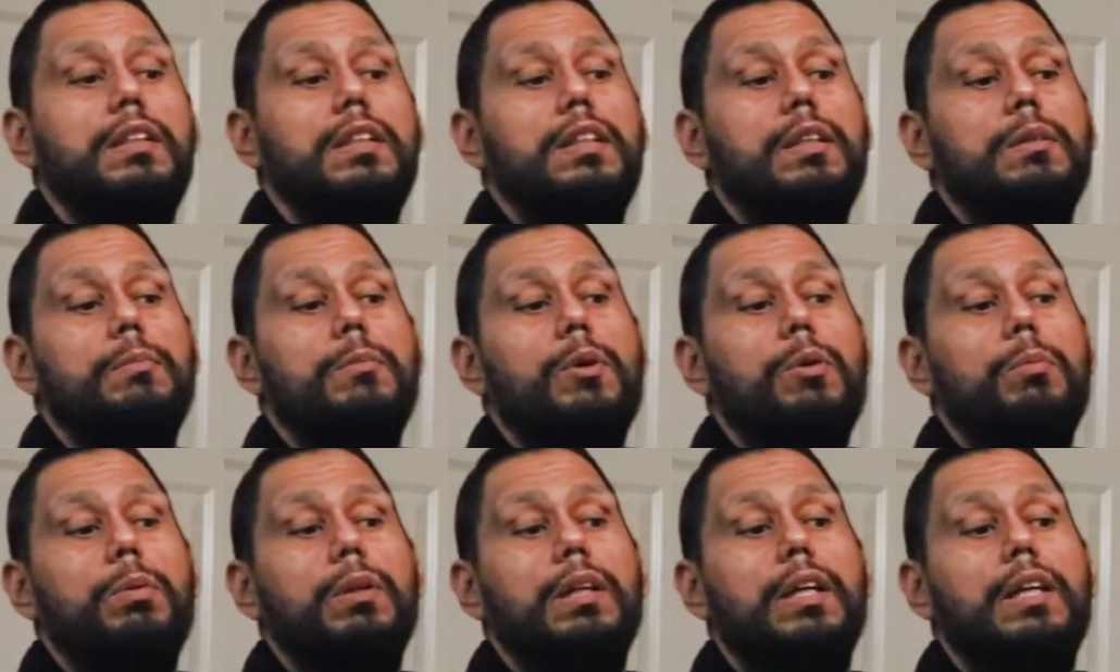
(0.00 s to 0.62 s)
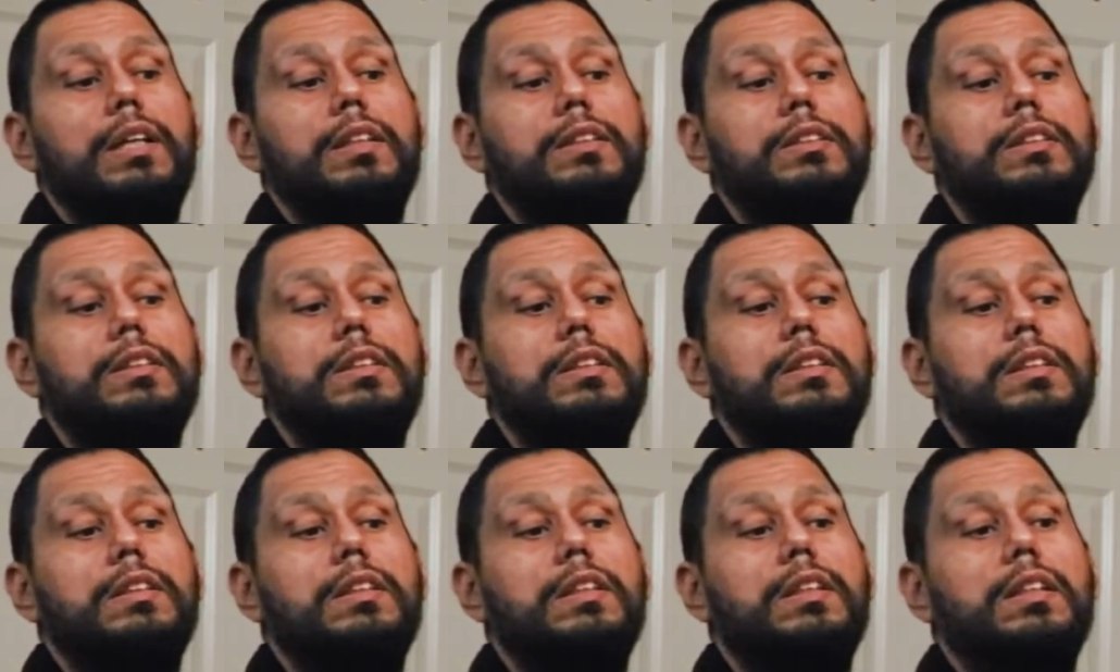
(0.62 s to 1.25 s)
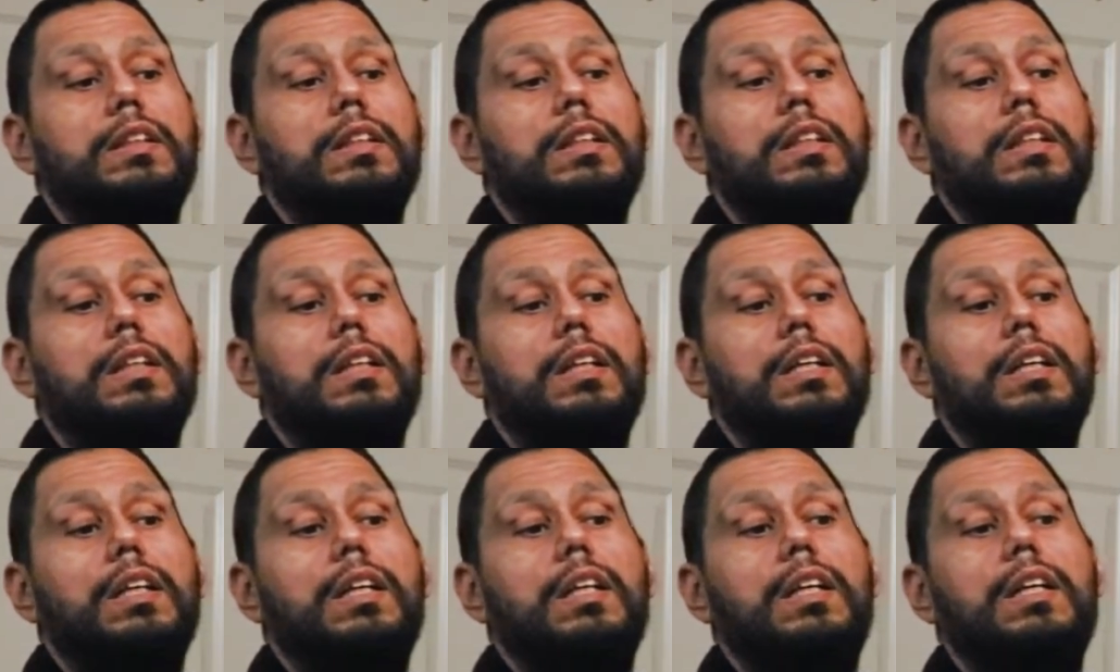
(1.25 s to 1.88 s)
the immobilizer
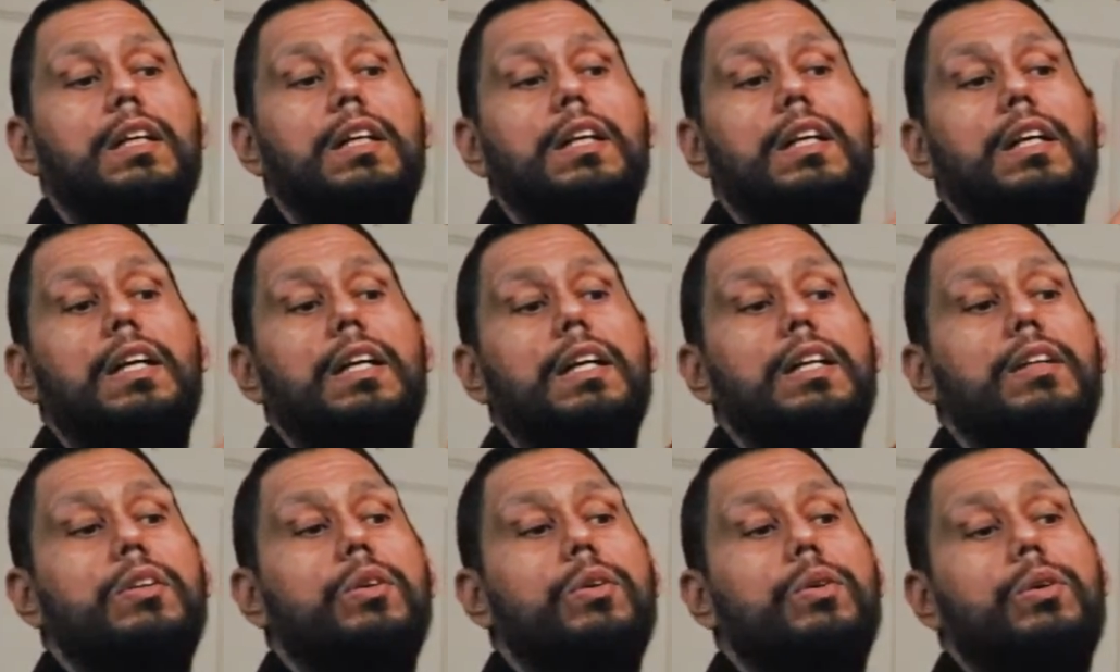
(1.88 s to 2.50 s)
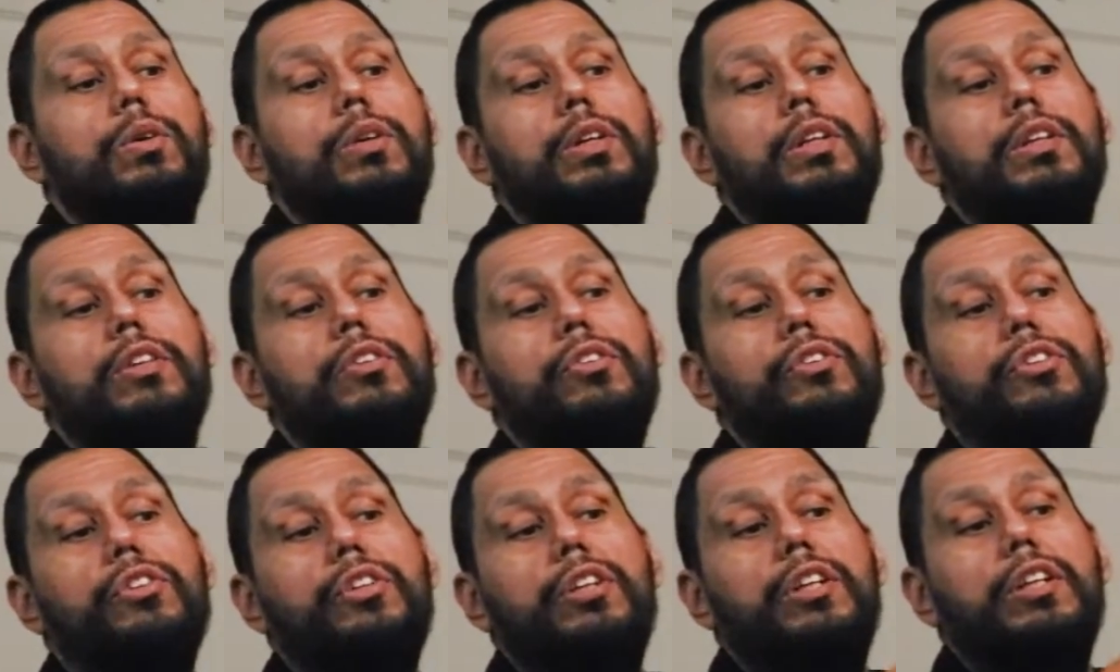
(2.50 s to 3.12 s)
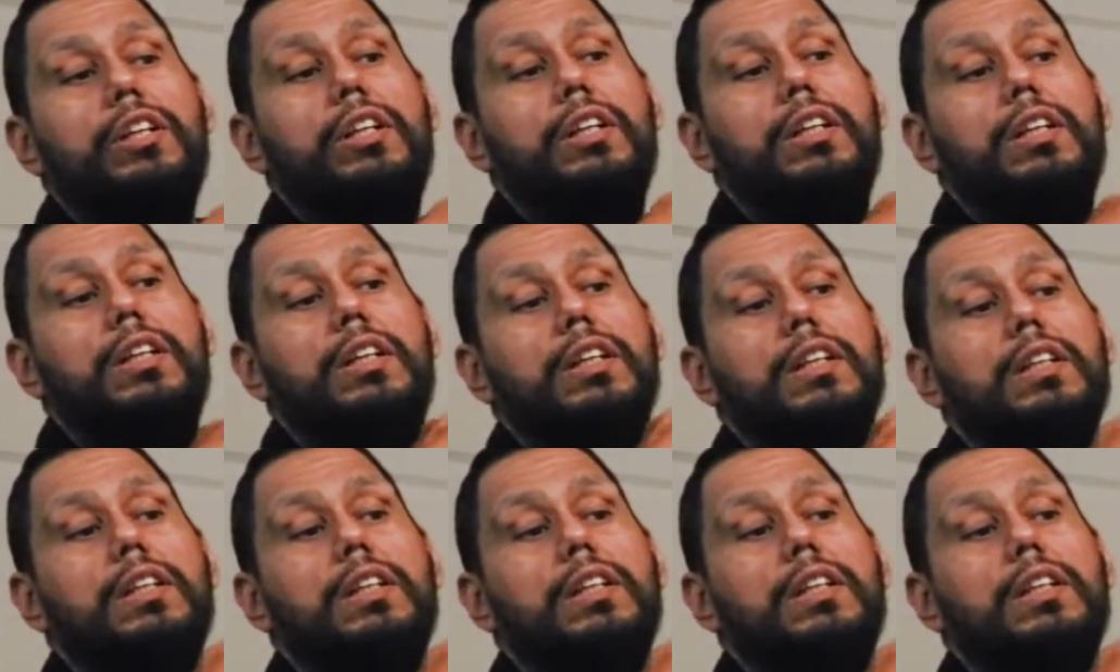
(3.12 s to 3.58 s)
and or the shirt